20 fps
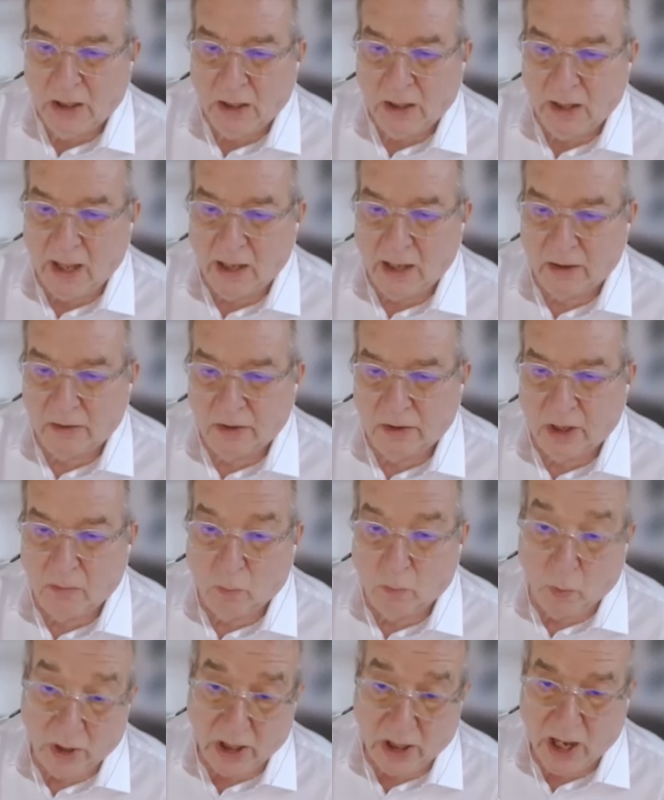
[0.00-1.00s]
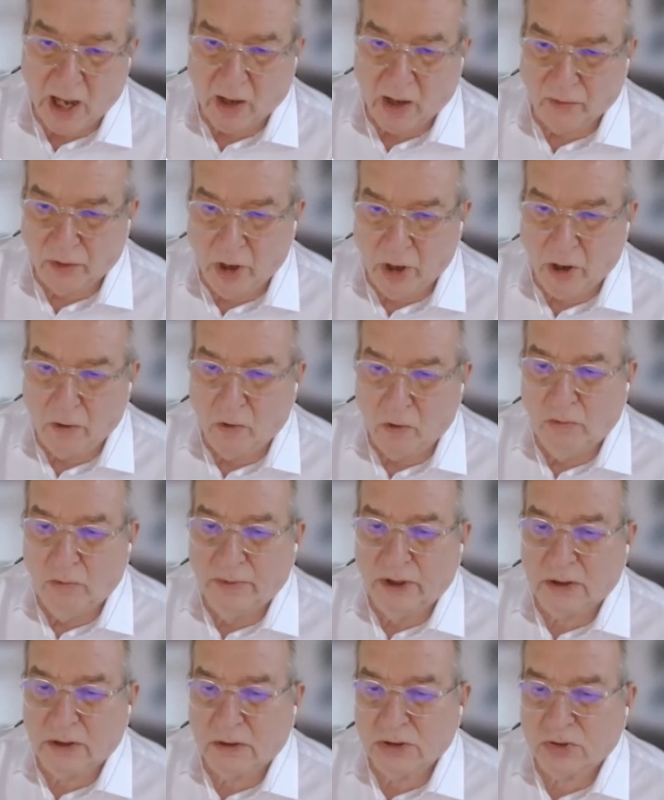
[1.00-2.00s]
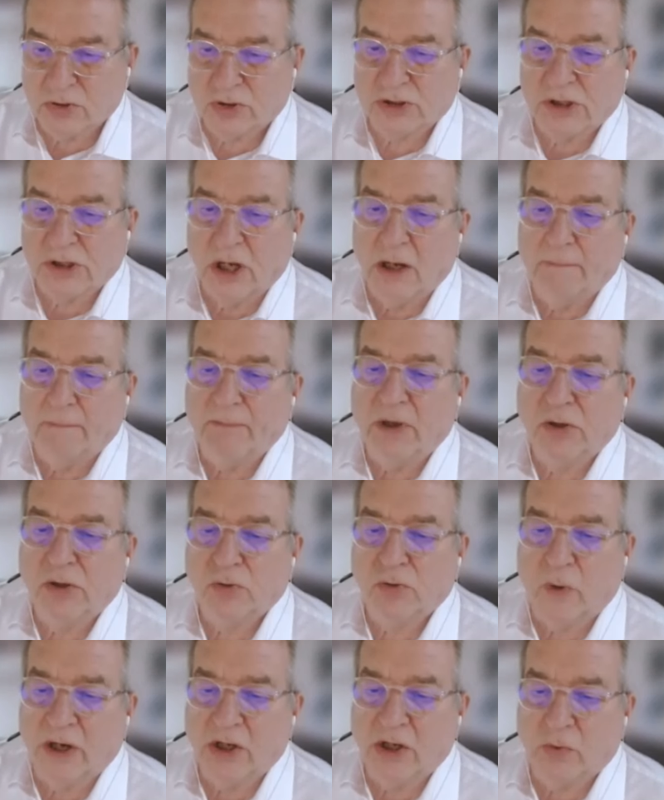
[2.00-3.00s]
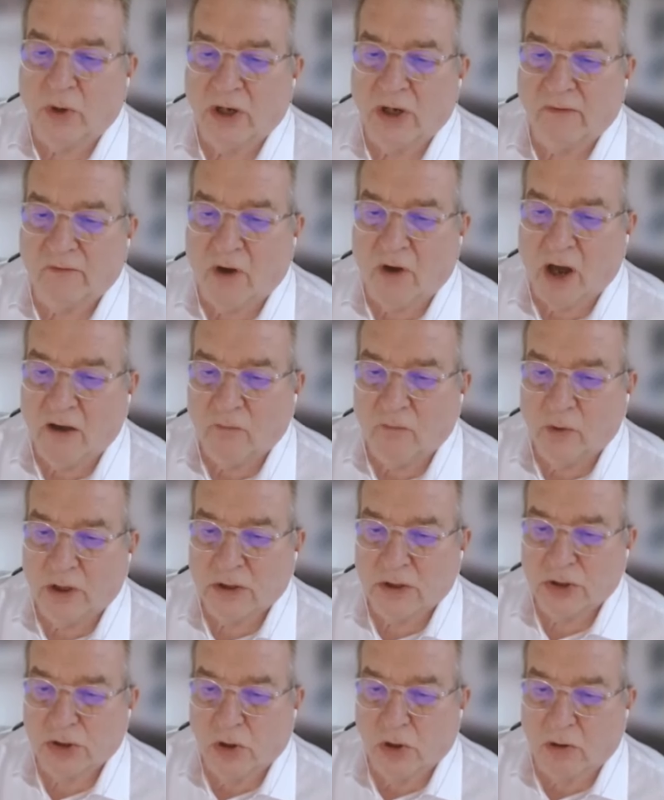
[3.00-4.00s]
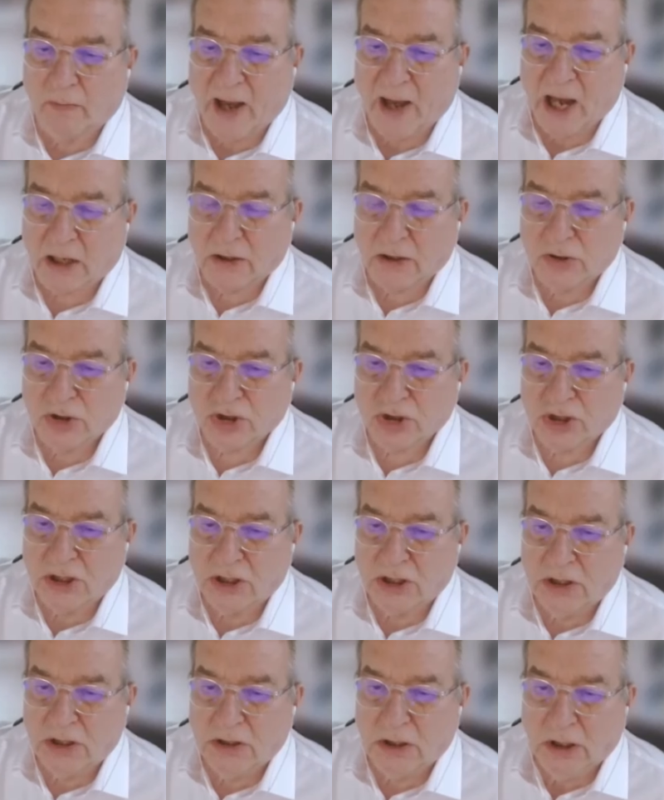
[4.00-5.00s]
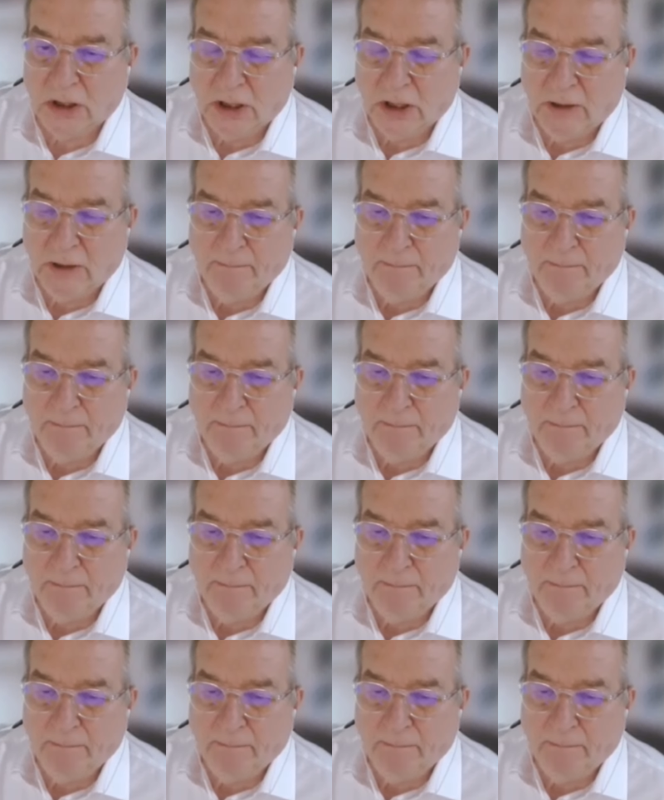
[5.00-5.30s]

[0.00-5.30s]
And we now know, because in 2025 we can look back and see that